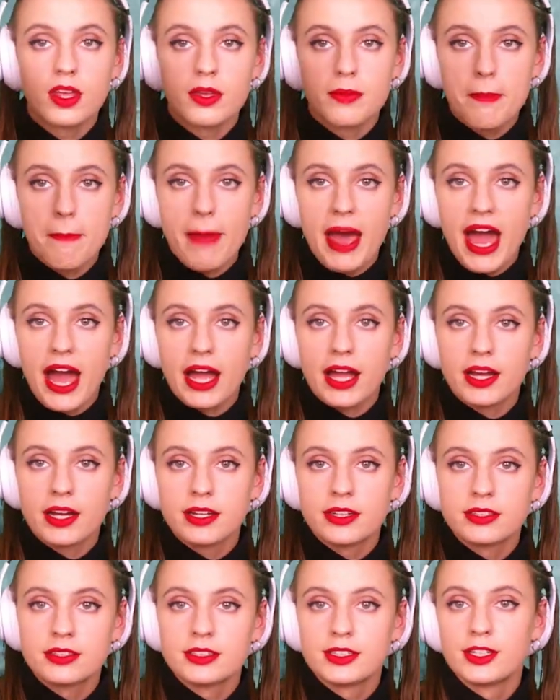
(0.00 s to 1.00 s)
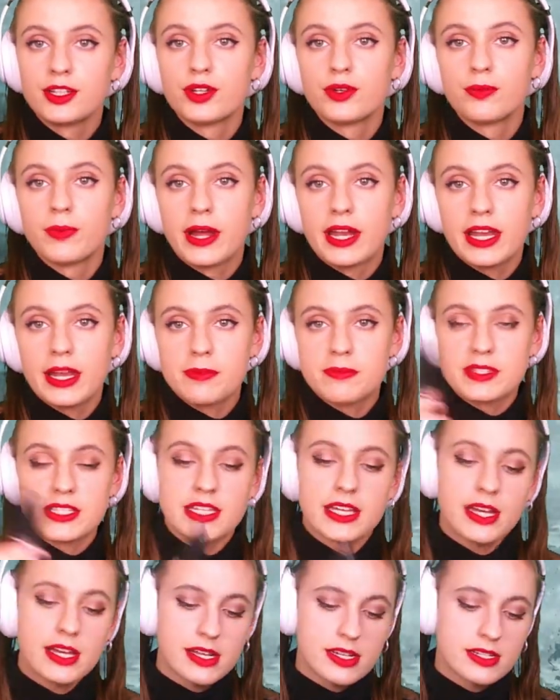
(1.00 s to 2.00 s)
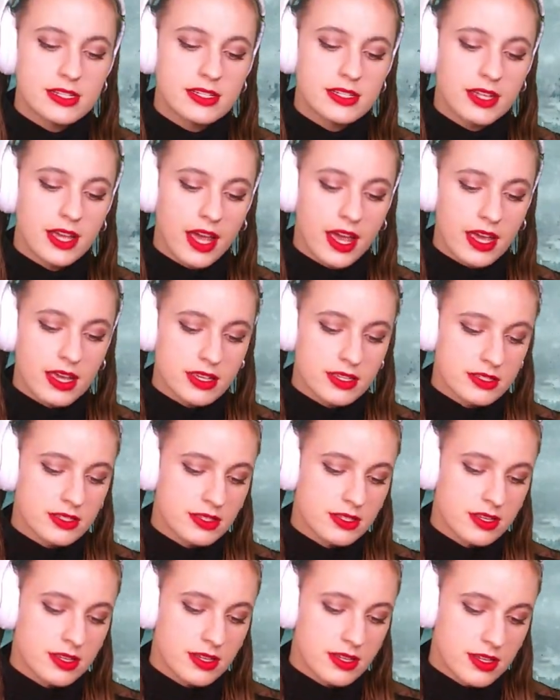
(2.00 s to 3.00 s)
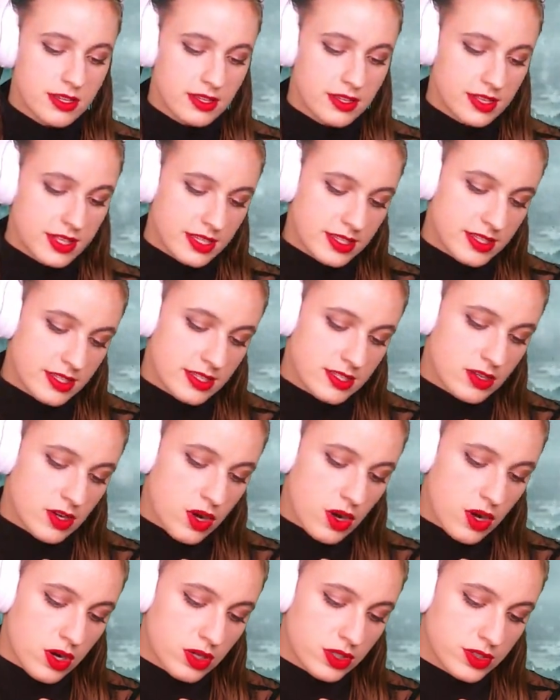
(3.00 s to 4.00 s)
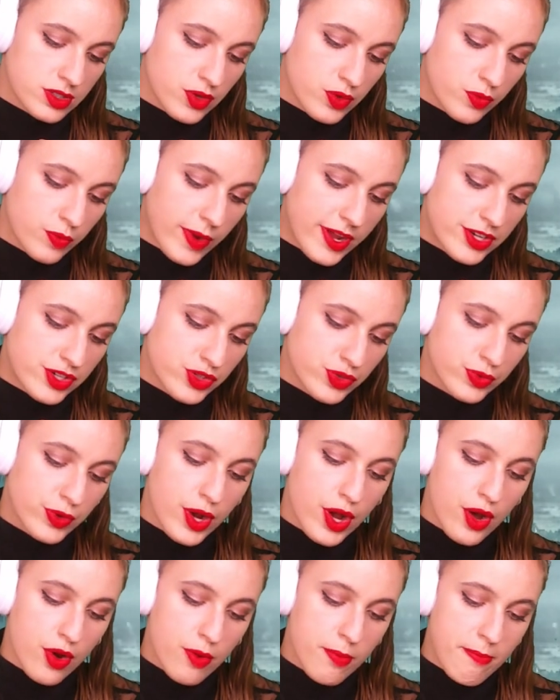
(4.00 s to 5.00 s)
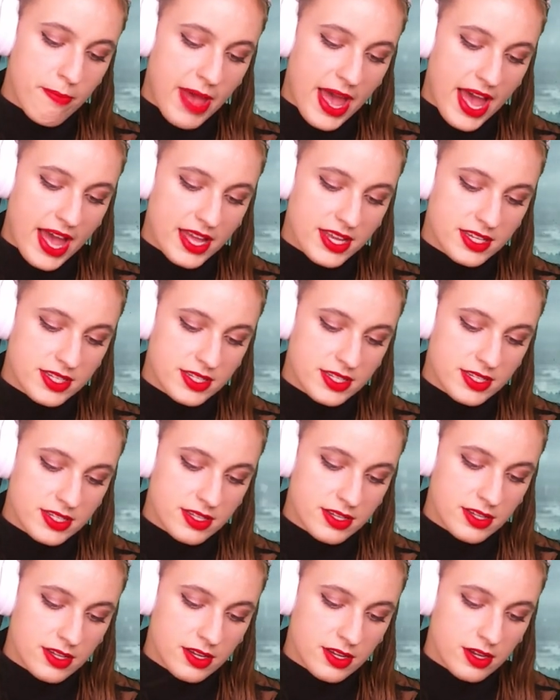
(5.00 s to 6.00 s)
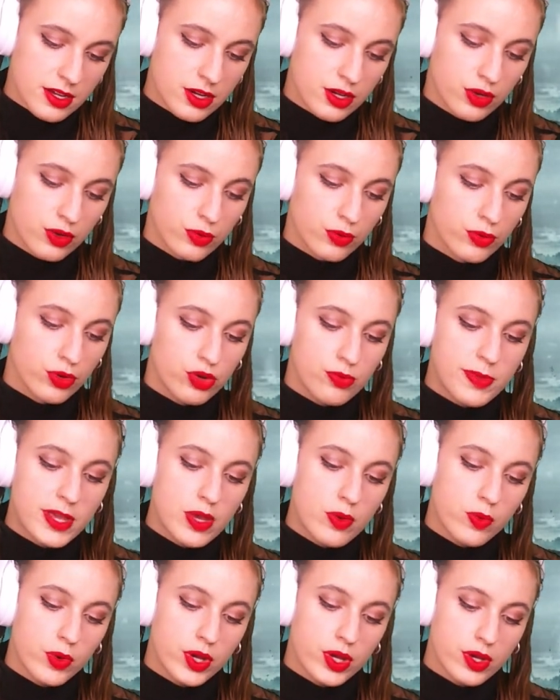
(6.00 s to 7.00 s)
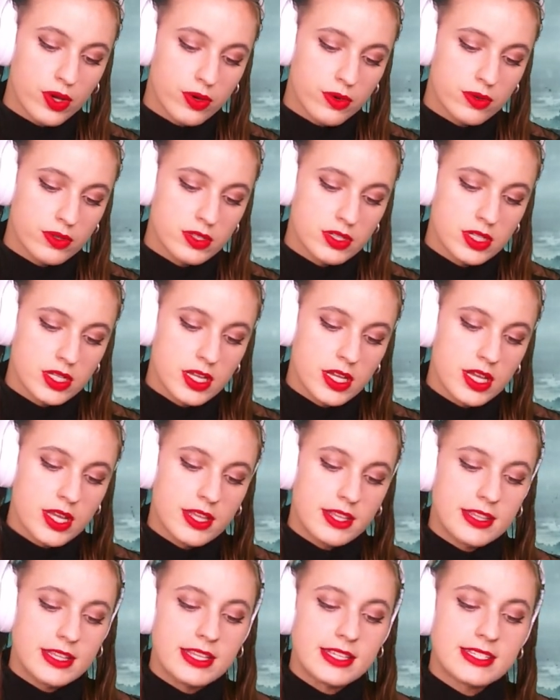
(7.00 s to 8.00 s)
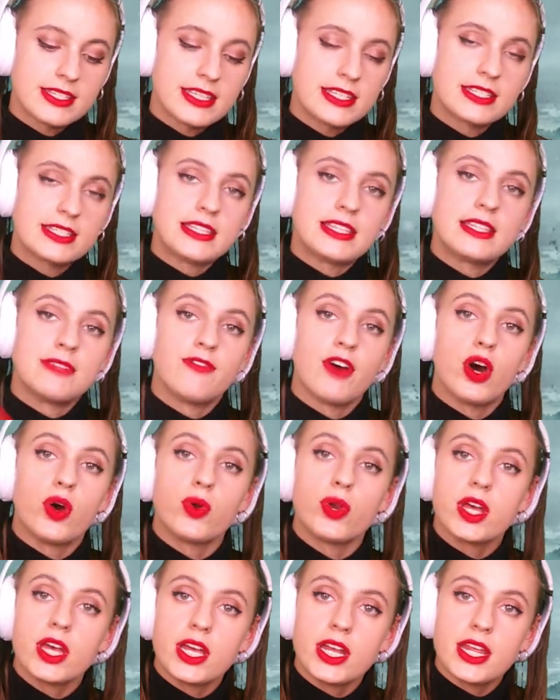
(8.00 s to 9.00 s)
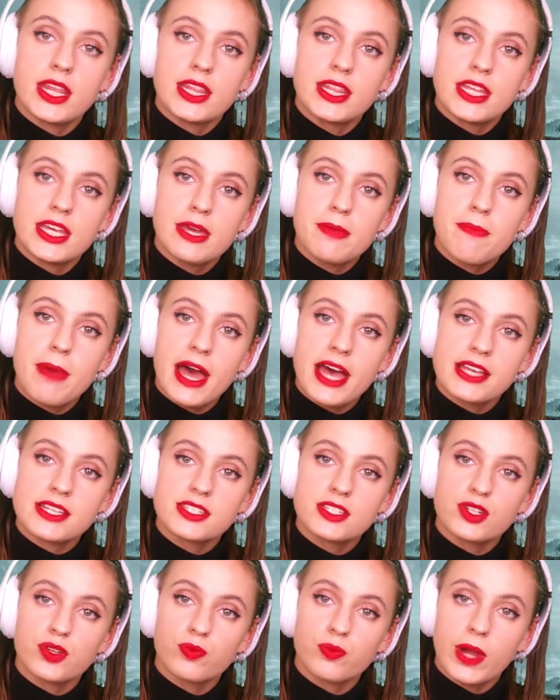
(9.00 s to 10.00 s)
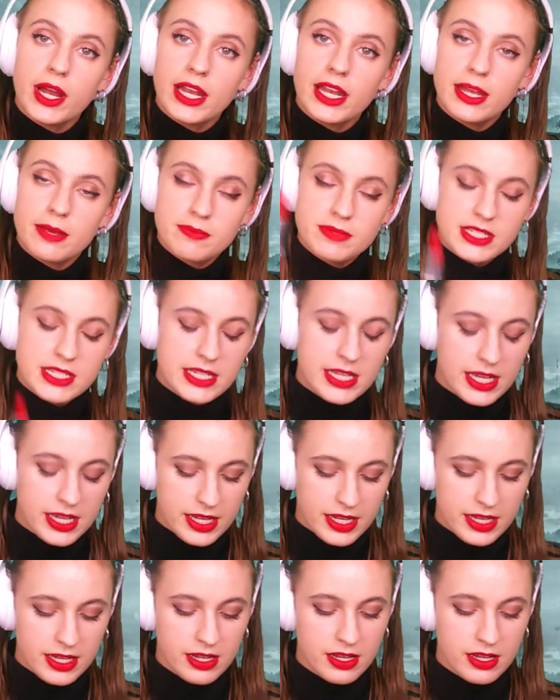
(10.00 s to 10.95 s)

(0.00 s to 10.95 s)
MAC, red lipstick, okay? This is called Retro Matte Ruby Woo. This is voted the best red lipstick